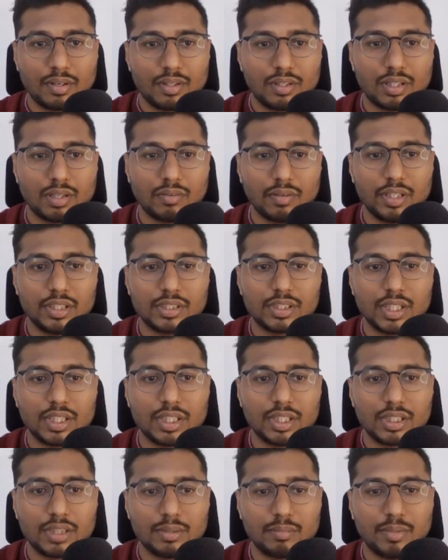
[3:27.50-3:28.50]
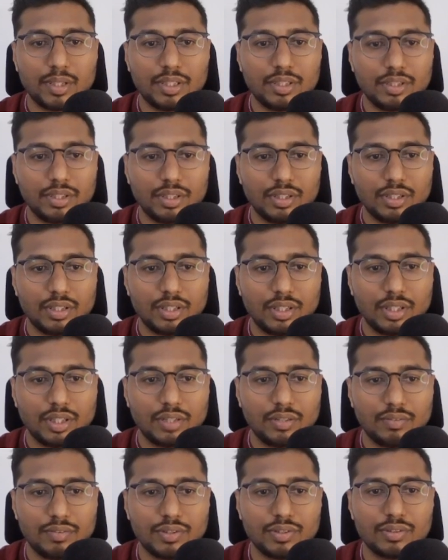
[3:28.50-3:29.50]
Now inside this image,
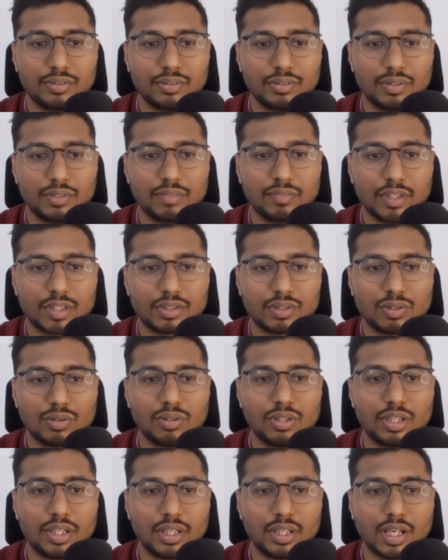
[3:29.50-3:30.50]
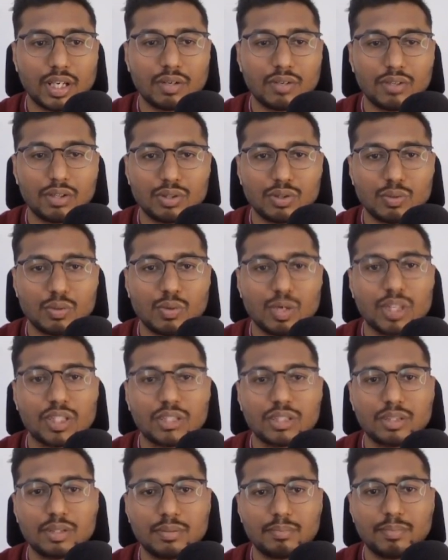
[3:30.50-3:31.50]
if I scroll little down, so what is
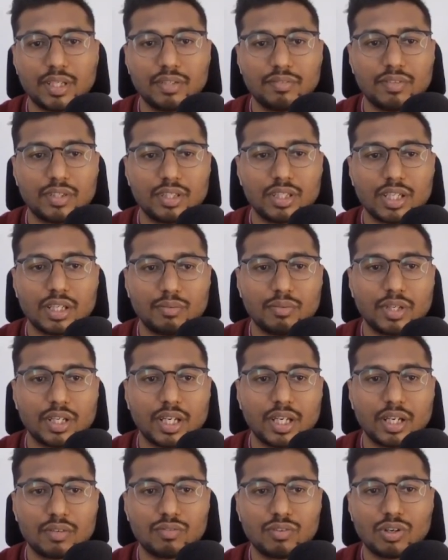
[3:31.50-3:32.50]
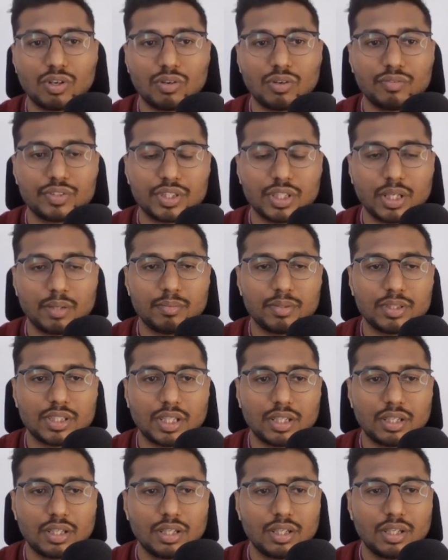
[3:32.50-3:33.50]
the benefit that we get for official image?
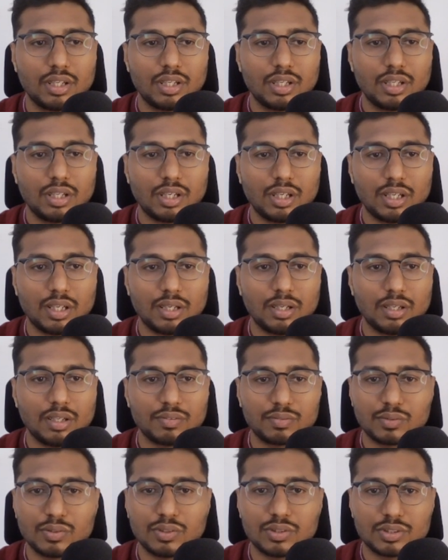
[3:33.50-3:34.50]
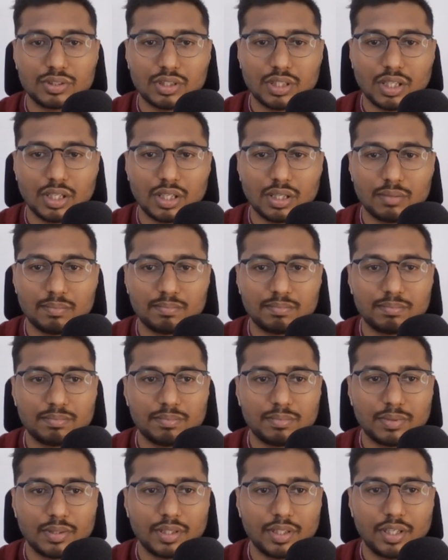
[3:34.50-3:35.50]
That of course
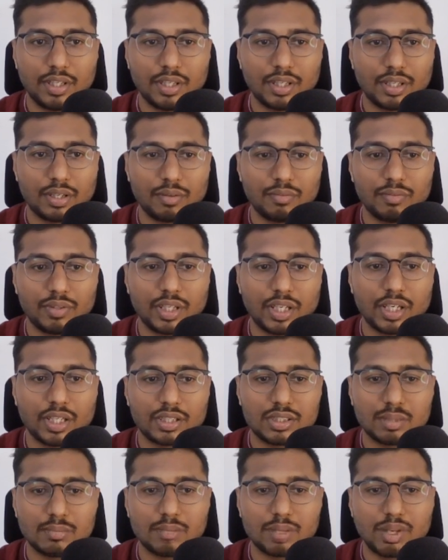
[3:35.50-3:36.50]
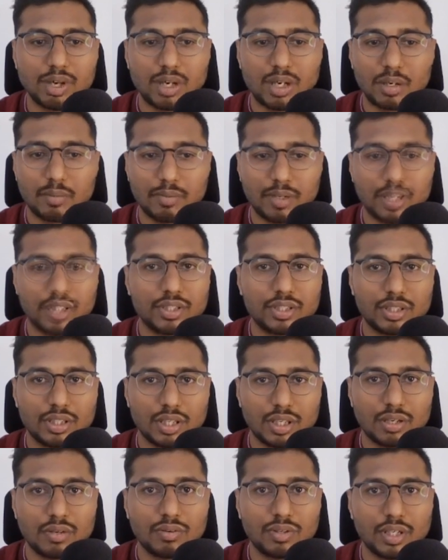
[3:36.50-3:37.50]
here we get some documentation
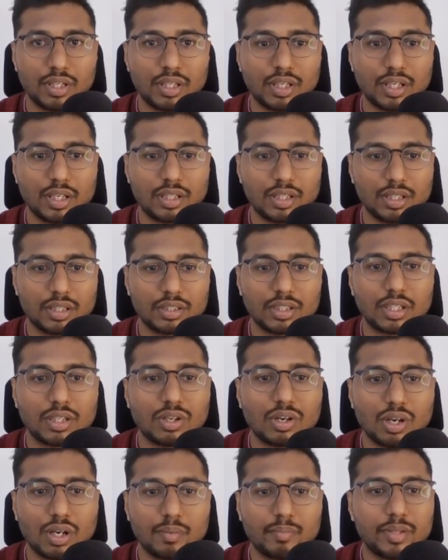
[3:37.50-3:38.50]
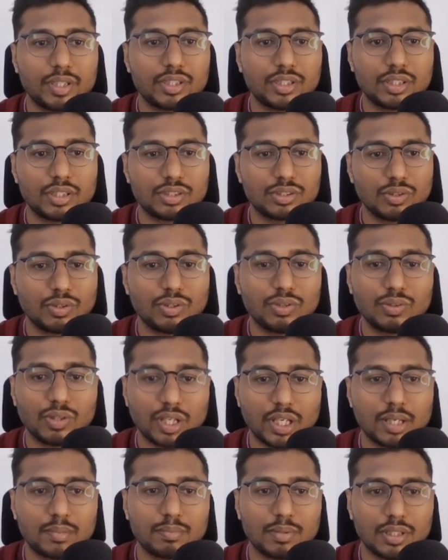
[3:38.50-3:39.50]
around it, and the documentation is going to
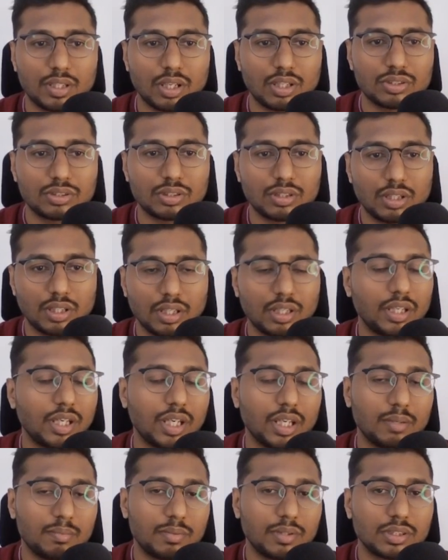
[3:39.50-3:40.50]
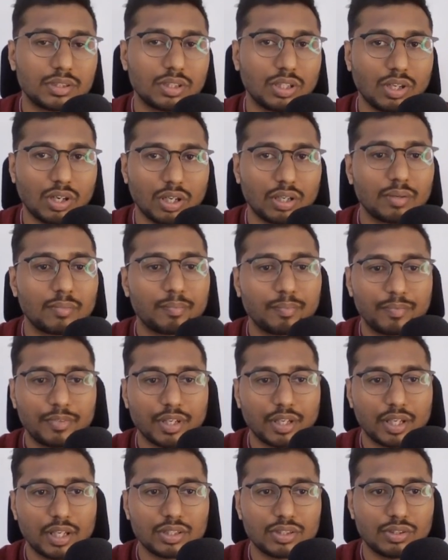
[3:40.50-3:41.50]
help us a lot.
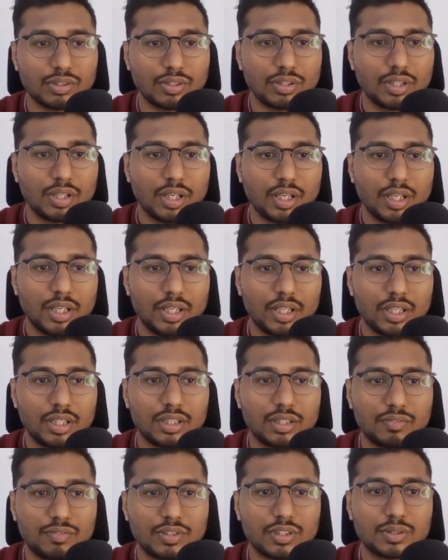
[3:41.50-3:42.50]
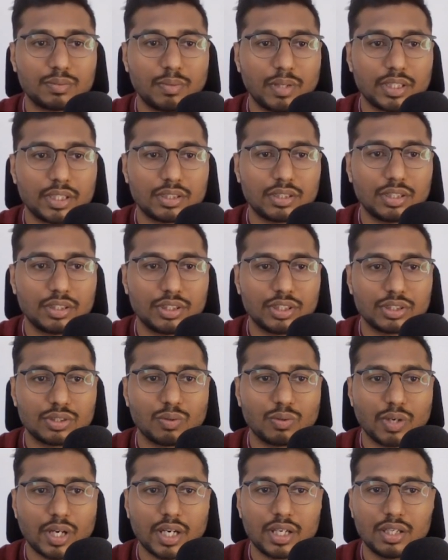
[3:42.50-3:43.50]
Okay, so here in the first place, just
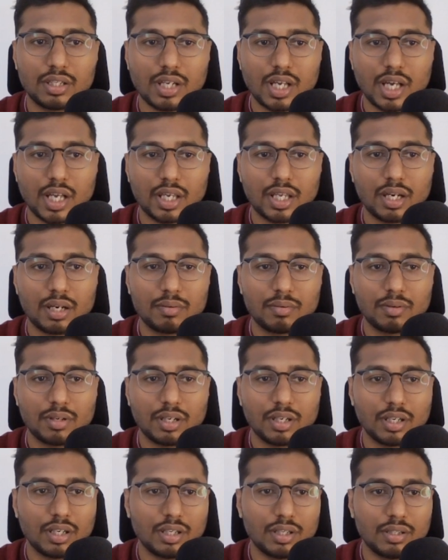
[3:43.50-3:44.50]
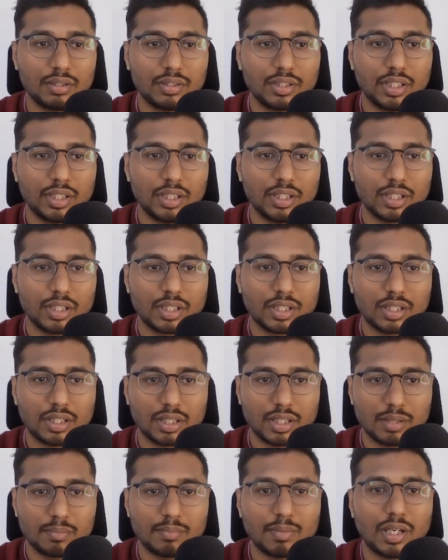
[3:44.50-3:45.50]
look at the diagram, the
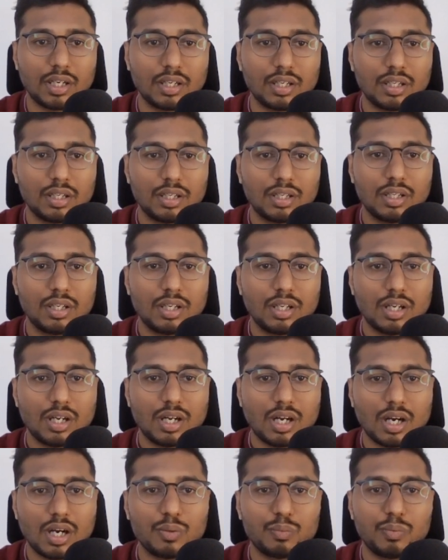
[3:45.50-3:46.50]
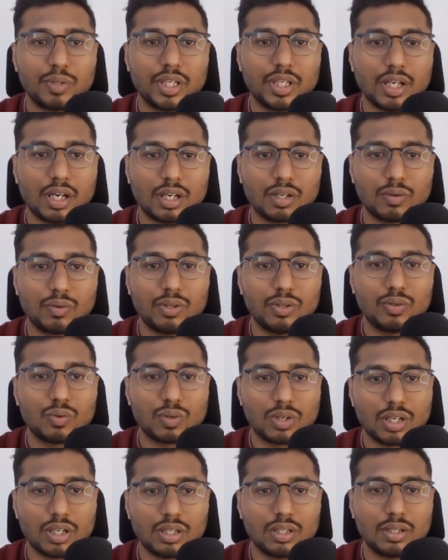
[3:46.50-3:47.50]
command, how we are going to
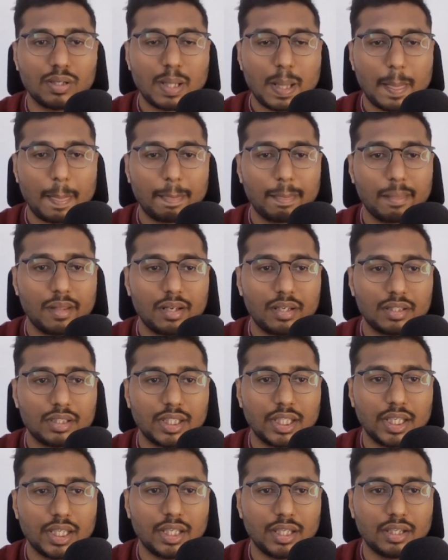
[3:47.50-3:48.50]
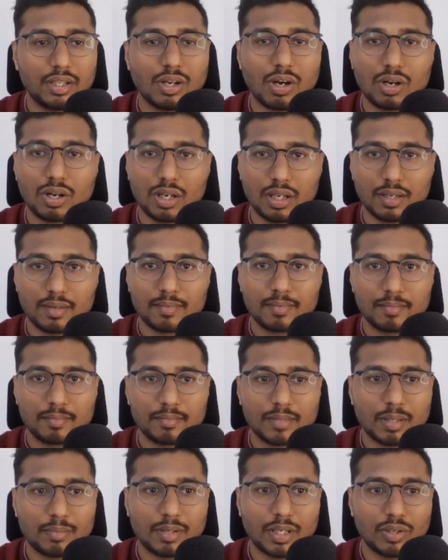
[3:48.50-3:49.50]
run the Docker
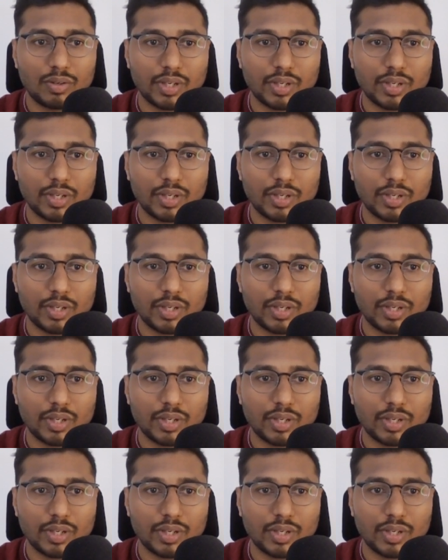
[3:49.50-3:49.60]
command.